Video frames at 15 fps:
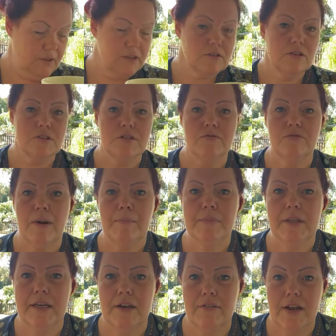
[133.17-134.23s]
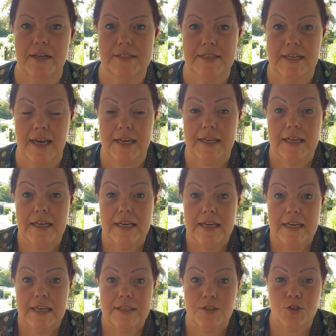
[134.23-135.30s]
Lots of rumbling around today.
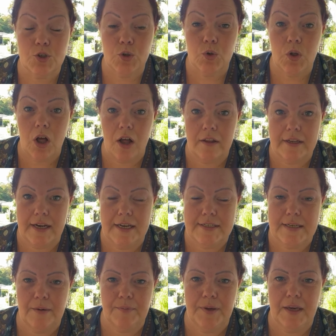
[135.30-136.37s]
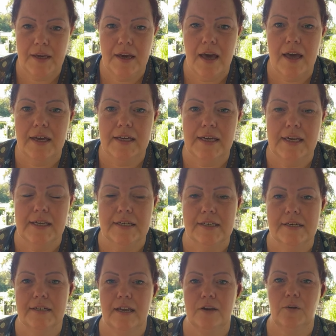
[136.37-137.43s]
It's school holidays up here in